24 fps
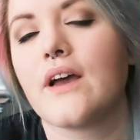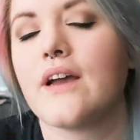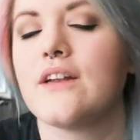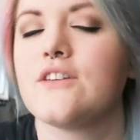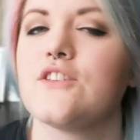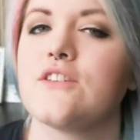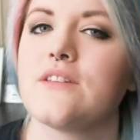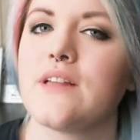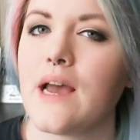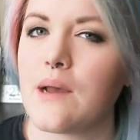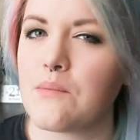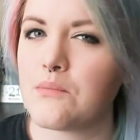I
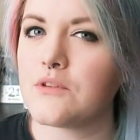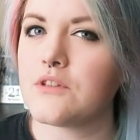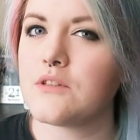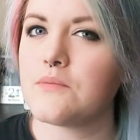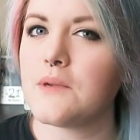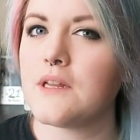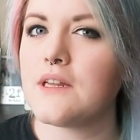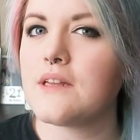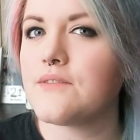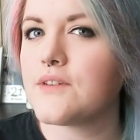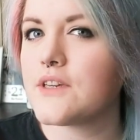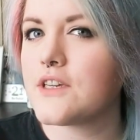just happen to
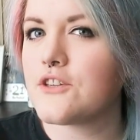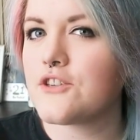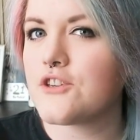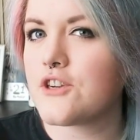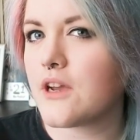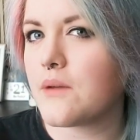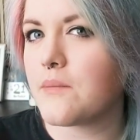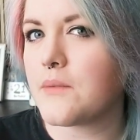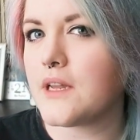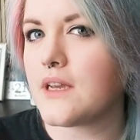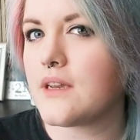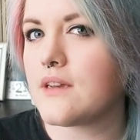be living in
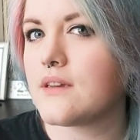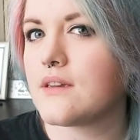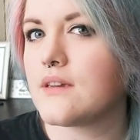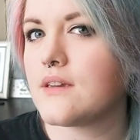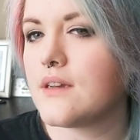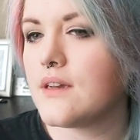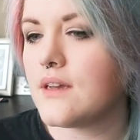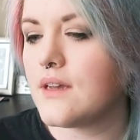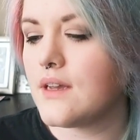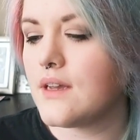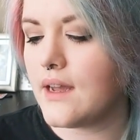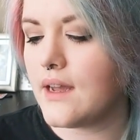Germany
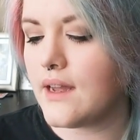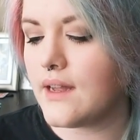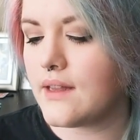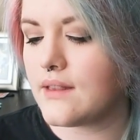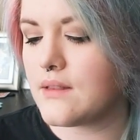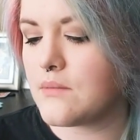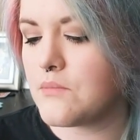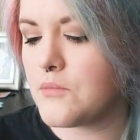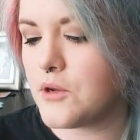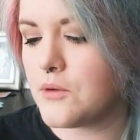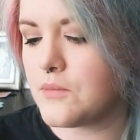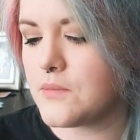at
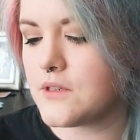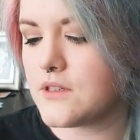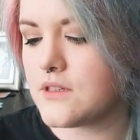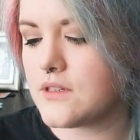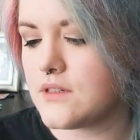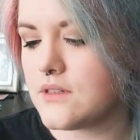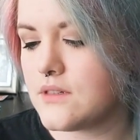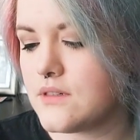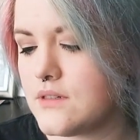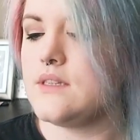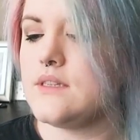the moment.